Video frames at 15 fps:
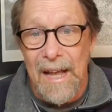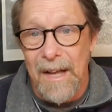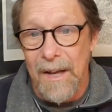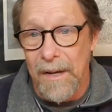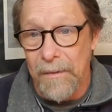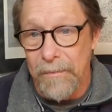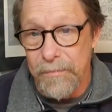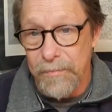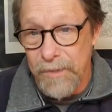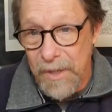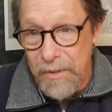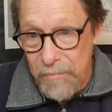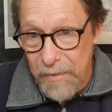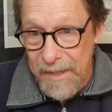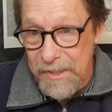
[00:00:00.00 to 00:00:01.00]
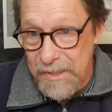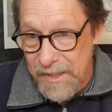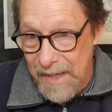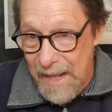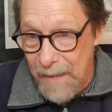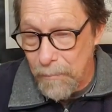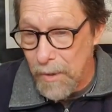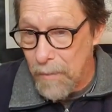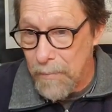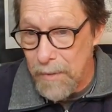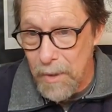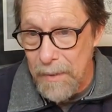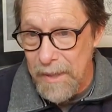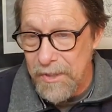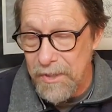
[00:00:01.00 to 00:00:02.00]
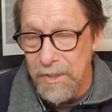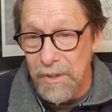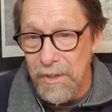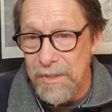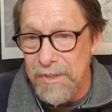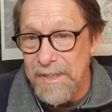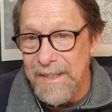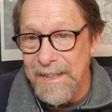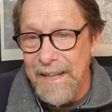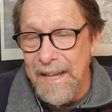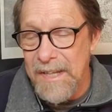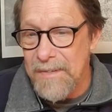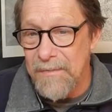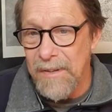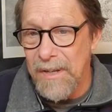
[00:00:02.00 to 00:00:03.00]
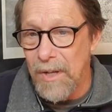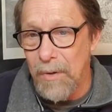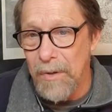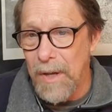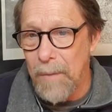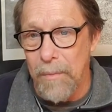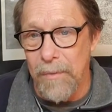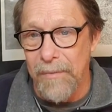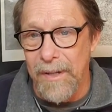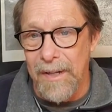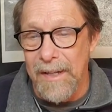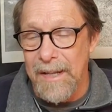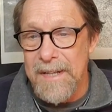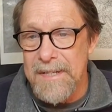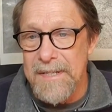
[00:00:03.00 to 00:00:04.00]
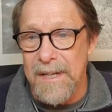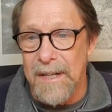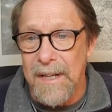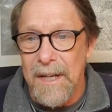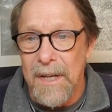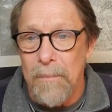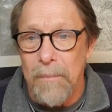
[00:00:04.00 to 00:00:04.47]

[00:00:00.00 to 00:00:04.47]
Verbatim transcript: of confession, I'm going to build my church, and the gates of hell will not prevail against it.